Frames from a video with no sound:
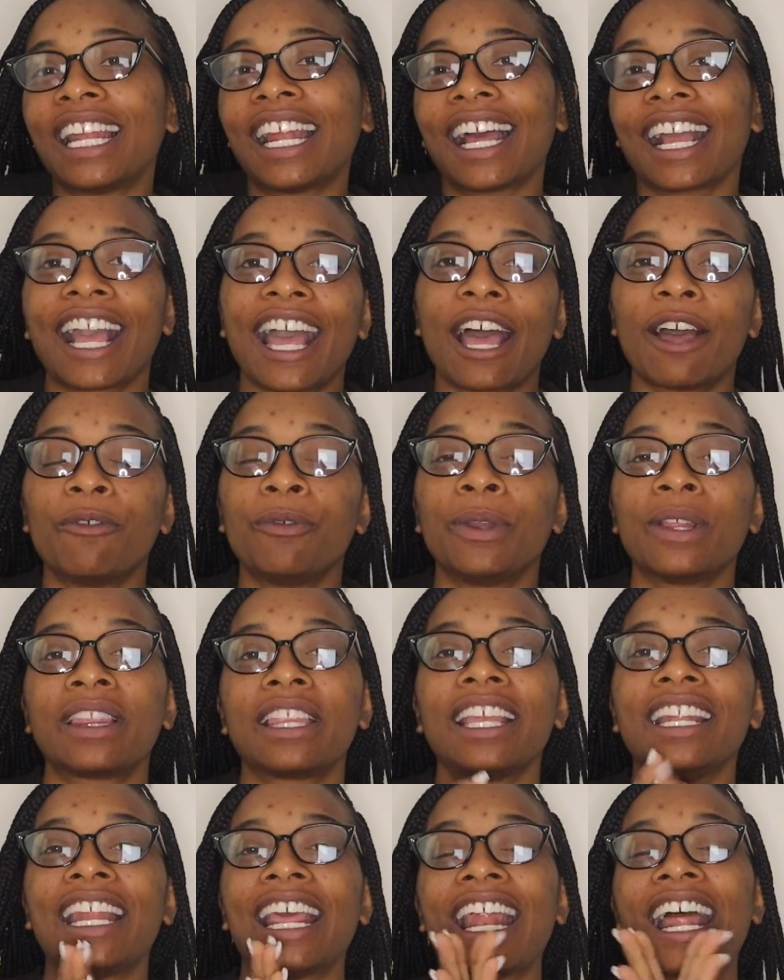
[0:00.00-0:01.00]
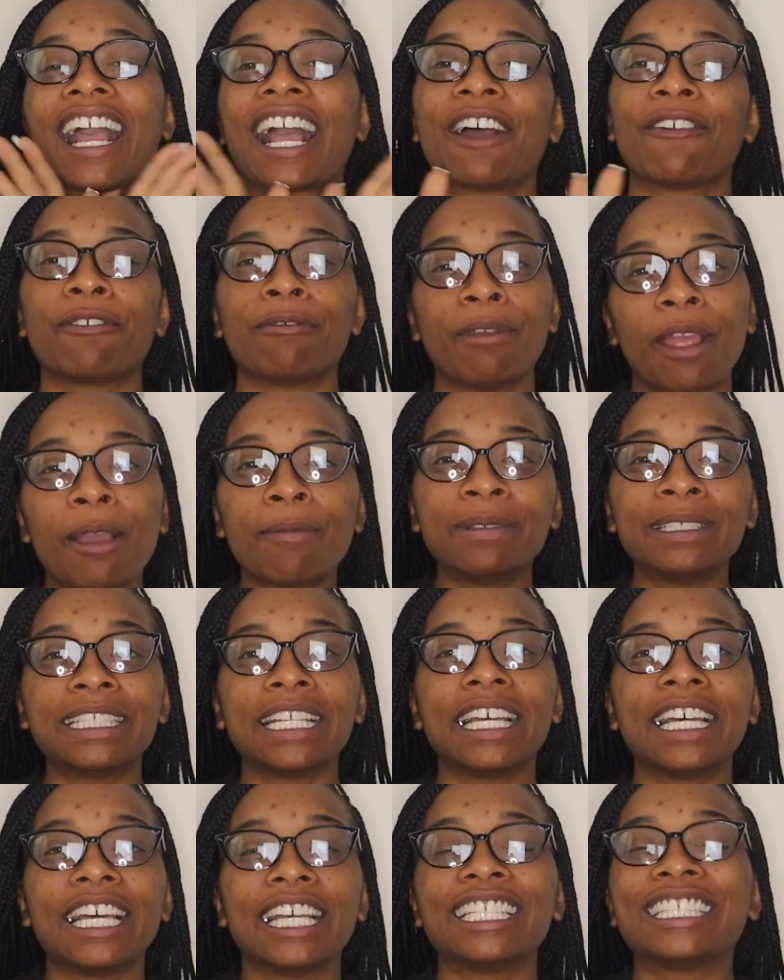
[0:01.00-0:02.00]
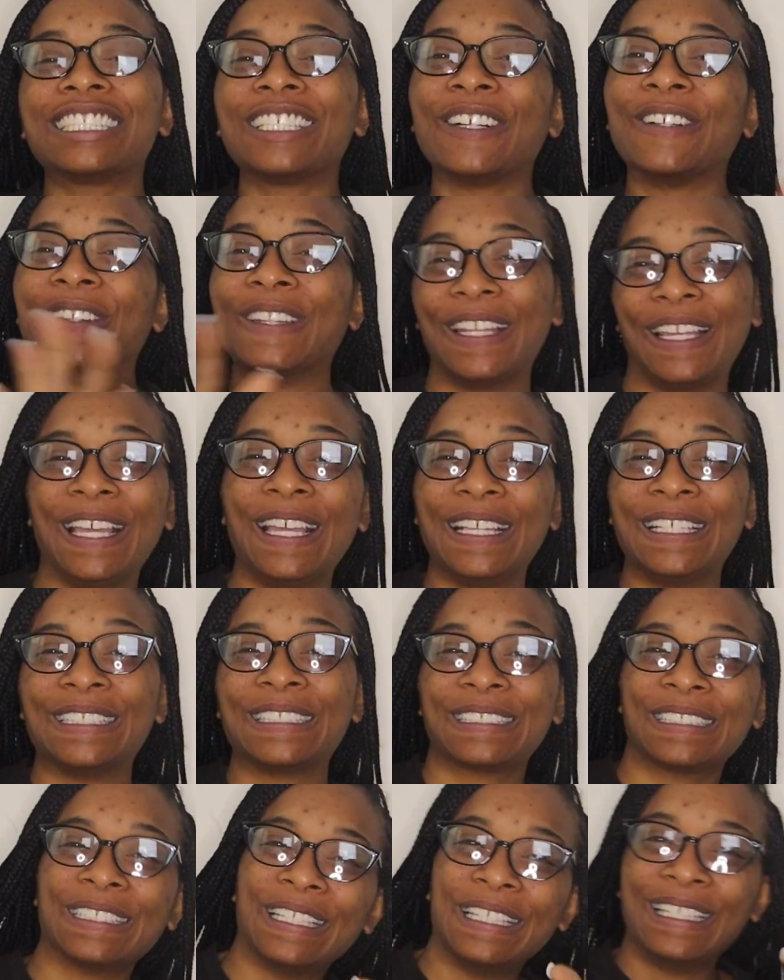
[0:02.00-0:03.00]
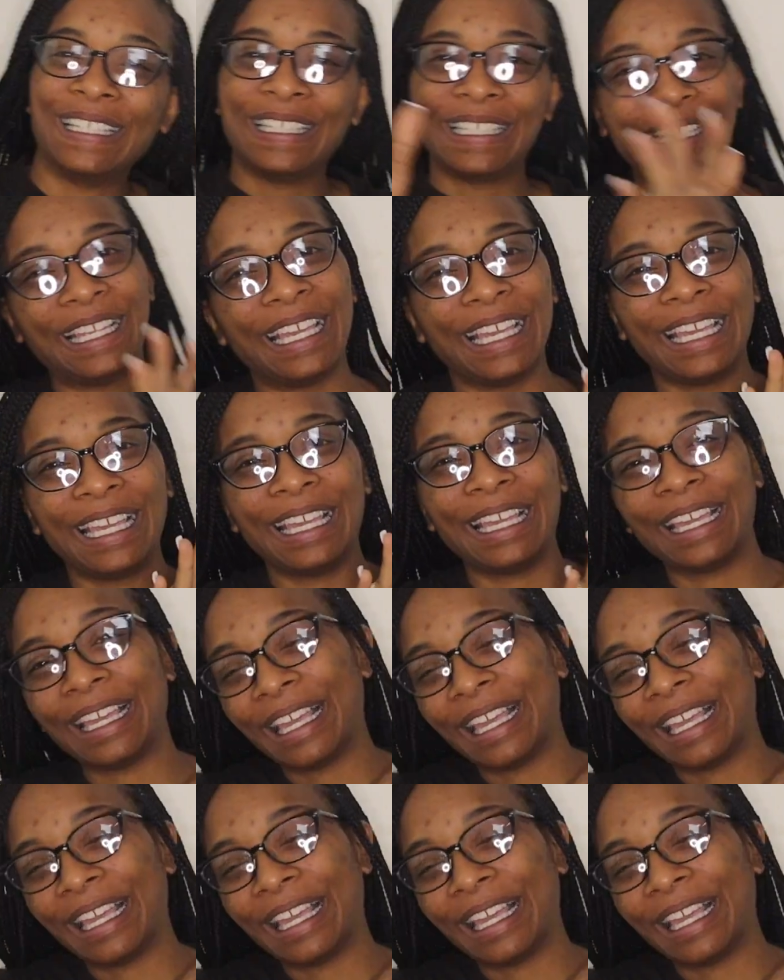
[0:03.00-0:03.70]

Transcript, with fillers: that I got with it that I got from Amazon. So, let's get